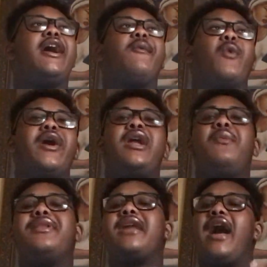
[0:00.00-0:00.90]

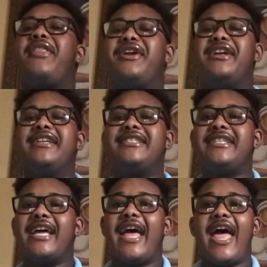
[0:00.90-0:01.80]
Working with others
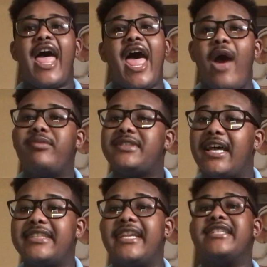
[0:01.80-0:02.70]
helps
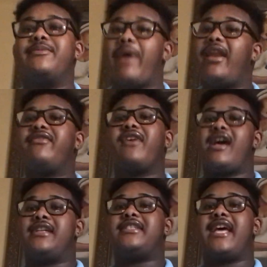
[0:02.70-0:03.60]
us and is better for
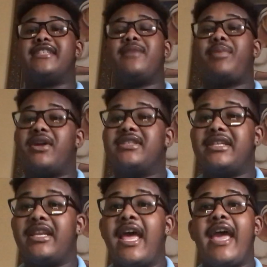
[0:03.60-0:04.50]
us as a
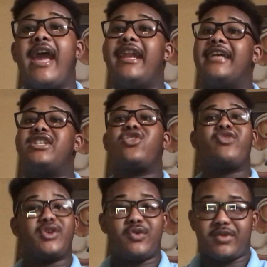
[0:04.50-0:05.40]
person and as a
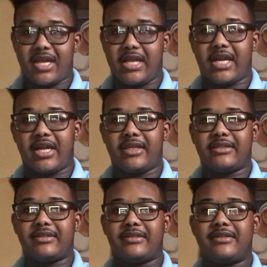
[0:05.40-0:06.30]
critical thinker.
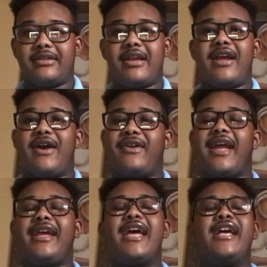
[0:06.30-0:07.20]

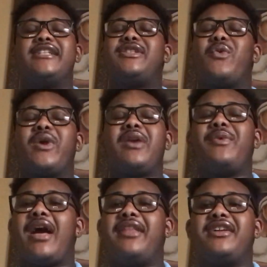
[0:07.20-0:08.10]
Okay? So working
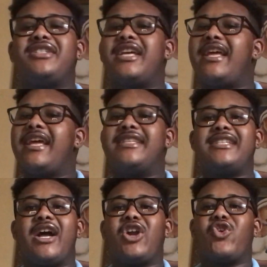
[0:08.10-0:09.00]
with others,
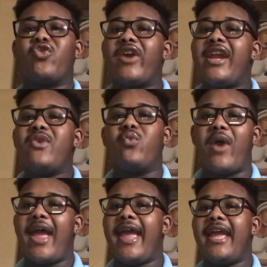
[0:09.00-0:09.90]
it's a great
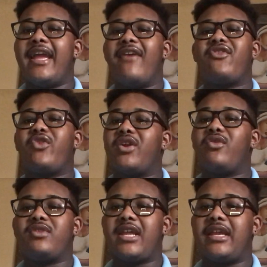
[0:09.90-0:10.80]
way of
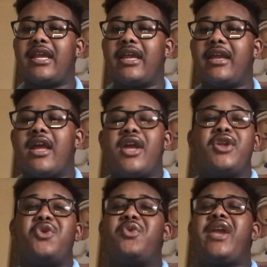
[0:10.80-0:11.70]
critical thinking.
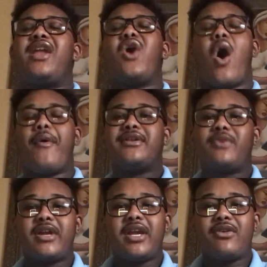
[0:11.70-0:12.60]
You can't always
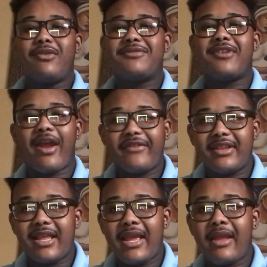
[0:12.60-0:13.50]
work in groups for
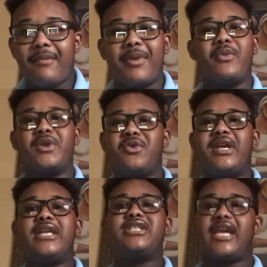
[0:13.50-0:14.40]
everything, but when you
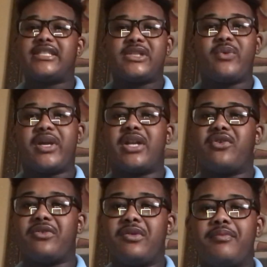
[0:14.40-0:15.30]
get a chance to work in a
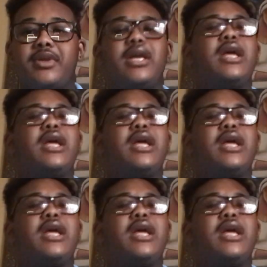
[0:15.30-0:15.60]
group,